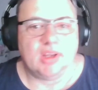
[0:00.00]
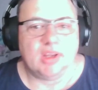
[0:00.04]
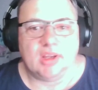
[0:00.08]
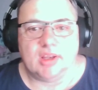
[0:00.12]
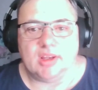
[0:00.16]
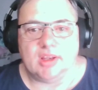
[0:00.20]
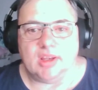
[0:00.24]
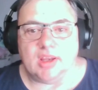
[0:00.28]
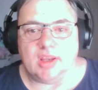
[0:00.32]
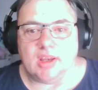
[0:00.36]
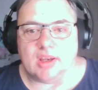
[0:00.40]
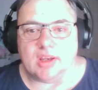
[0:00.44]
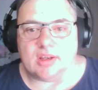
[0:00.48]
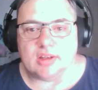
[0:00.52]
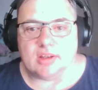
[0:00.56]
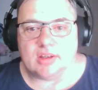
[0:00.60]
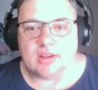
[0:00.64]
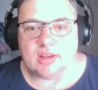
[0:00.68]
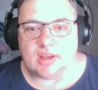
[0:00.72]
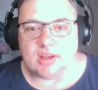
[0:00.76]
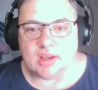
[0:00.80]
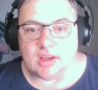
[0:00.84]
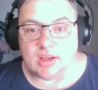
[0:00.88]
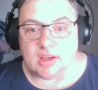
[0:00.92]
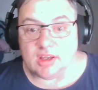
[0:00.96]
yeah,
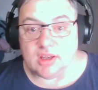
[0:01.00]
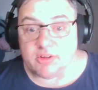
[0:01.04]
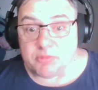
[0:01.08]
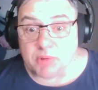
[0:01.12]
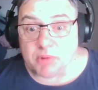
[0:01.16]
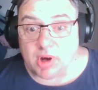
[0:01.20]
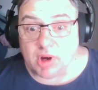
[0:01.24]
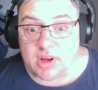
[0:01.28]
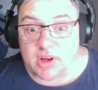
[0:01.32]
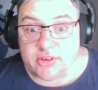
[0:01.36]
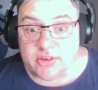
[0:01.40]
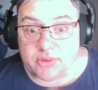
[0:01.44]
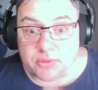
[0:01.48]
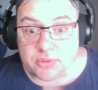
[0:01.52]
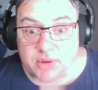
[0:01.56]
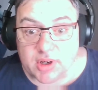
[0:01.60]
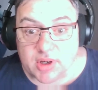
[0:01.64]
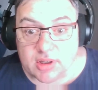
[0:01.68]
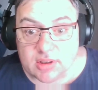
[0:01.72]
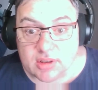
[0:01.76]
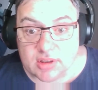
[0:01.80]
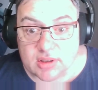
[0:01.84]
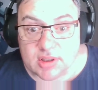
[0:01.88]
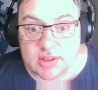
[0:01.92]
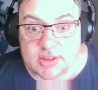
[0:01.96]
If my eyes are red,
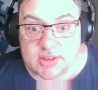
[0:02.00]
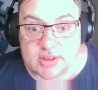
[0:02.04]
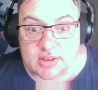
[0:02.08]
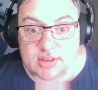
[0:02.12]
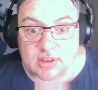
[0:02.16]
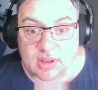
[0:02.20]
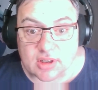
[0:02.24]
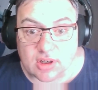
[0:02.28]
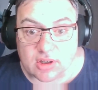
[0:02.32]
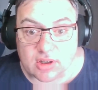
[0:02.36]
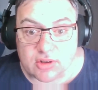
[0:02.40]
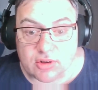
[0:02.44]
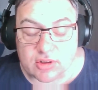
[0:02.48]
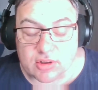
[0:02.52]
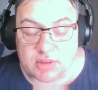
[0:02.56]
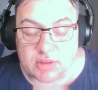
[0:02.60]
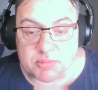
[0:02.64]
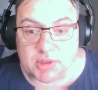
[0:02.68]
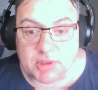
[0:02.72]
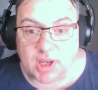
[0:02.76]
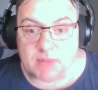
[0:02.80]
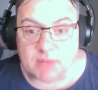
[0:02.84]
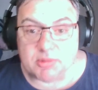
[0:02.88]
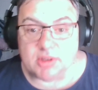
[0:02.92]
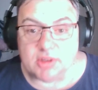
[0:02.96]
it's I cooked a
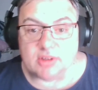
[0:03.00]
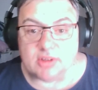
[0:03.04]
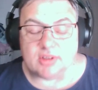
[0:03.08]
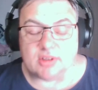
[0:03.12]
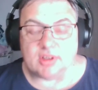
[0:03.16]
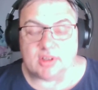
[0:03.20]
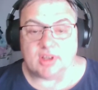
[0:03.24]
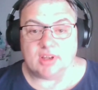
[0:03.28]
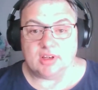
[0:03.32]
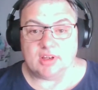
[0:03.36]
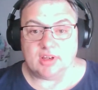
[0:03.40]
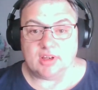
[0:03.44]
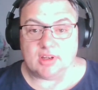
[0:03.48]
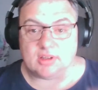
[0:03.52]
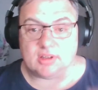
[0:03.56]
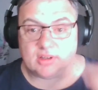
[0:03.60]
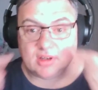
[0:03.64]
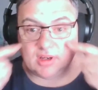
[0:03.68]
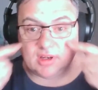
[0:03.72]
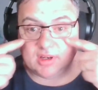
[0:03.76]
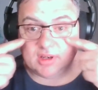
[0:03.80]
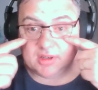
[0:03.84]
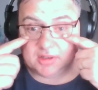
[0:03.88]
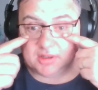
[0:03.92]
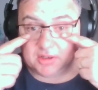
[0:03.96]
barbecue today
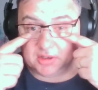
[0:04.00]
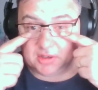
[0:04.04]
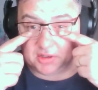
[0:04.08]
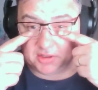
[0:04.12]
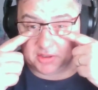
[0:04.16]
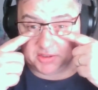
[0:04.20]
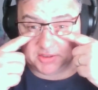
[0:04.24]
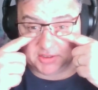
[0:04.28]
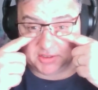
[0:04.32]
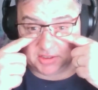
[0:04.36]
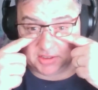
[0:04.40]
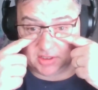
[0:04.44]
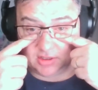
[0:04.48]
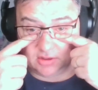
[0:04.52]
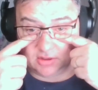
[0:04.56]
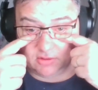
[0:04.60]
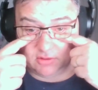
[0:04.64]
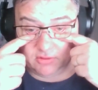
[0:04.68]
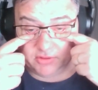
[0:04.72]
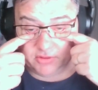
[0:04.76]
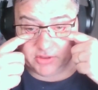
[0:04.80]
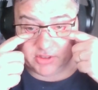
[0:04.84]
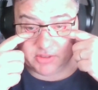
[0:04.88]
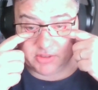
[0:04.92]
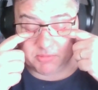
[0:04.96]
and got all
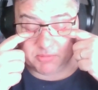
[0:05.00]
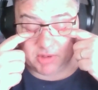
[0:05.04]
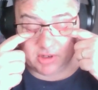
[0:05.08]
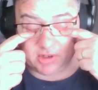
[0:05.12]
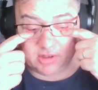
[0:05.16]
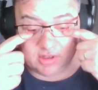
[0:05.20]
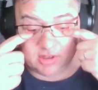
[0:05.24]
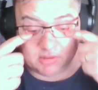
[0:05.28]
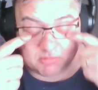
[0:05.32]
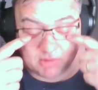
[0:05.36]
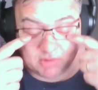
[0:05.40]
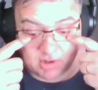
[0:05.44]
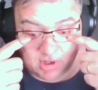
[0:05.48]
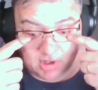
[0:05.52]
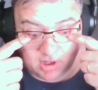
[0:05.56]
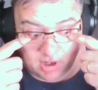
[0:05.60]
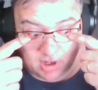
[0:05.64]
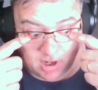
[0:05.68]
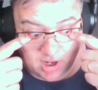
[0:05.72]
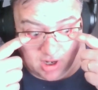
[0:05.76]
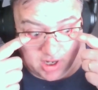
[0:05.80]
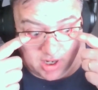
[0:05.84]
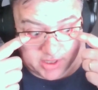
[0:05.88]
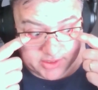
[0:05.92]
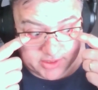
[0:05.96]
the smoke in my
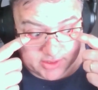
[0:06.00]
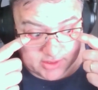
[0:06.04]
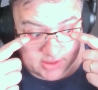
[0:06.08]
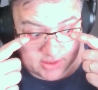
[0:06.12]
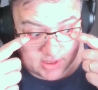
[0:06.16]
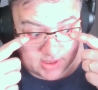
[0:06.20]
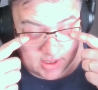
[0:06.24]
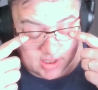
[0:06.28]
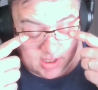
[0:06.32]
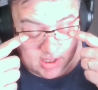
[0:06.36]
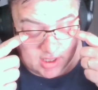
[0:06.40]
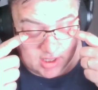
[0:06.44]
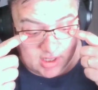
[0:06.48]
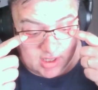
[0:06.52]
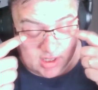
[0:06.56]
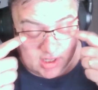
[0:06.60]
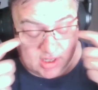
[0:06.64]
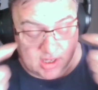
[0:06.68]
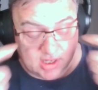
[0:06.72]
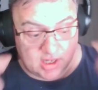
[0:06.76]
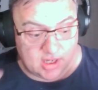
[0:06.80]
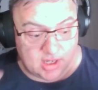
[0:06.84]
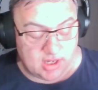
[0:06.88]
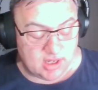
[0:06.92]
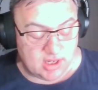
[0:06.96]
eyes,
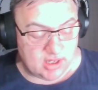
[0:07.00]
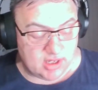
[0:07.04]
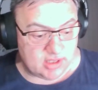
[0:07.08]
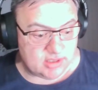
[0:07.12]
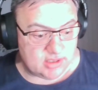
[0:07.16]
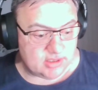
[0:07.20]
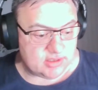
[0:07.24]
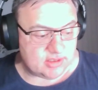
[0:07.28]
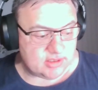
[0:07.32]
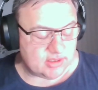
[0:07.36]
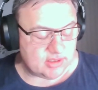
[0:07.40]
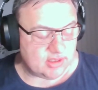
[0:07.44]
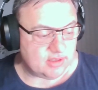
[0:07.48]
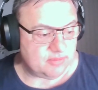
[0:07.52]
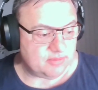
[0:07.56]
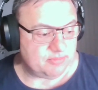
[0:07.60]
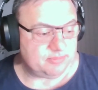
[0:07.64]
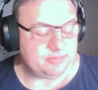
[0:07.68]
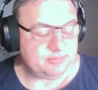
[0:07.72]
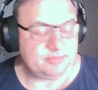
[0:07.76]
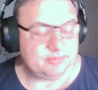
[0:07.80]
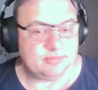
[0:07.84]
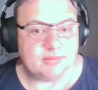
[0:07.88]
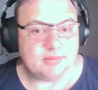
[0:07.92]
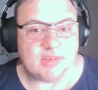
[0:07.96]
and
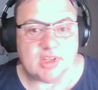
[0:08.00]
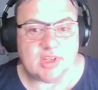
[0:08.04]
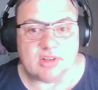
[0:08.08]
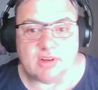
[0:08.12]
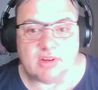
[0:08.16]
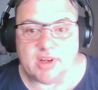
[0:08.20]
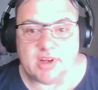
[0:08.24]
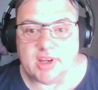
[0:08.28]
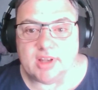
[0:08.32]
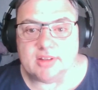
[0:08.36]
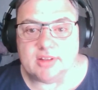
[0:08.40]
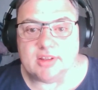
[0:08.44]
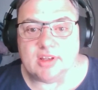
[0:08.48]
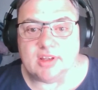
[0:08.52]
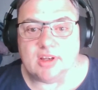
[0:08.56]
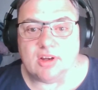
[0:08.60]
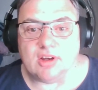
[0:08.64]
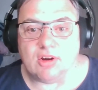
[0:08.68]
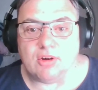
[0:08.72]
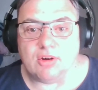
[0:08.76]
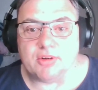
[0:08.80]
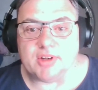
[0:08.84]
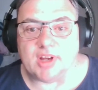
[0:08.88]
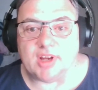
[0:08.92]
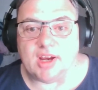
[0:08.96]
then I had the
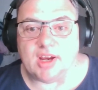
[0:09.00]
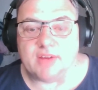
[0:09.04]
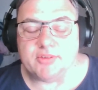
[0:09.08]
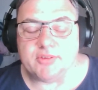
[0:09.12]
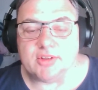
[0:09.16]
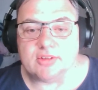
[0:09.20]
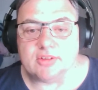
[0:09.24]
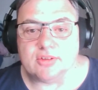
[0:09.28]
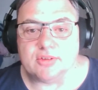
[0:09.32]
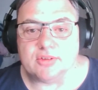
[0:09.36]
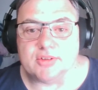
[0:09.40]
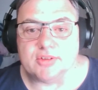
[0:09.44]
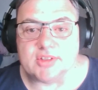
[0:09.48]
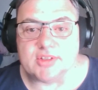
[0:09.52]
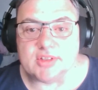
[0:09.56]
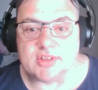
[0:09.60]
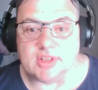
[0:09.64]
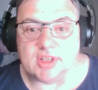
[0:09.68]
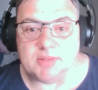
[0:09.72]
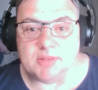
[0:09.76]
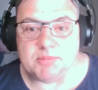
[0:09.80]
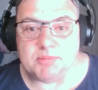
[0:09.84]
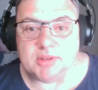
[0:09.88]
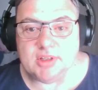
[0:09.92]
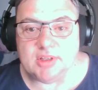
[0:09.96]
old afternoon
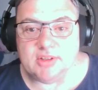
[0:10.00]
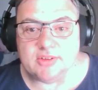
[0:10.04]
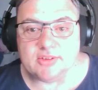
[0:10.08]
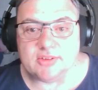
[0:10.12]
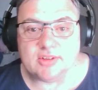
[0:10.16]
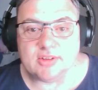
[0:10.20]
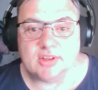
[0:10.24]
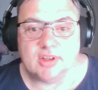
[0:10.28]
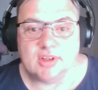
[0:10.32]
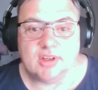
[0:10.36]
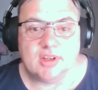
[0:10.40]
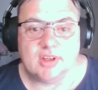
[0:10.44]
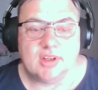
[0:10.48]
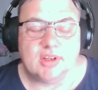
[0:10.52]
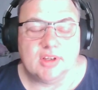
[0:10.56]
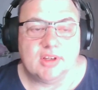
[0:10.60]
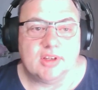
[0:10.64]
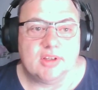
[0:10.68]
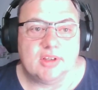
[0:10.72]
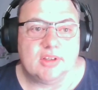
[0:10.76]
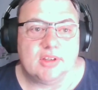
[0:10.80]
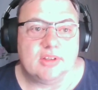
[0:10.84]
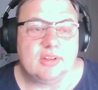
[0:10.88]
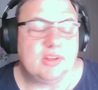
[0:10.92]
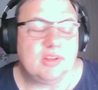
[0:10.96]
sleepies,
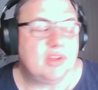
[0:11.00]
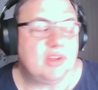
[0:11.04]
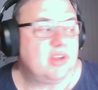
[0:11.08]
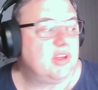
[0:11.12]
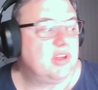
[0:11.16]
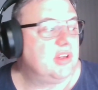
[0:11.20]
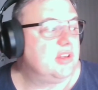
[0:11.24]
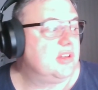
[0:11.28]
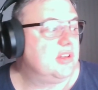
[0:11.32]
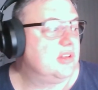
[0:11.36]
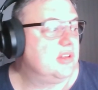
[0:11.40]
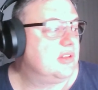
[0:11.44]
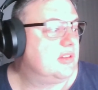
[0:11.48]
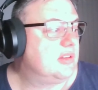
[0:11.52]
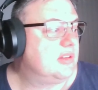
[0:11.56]
and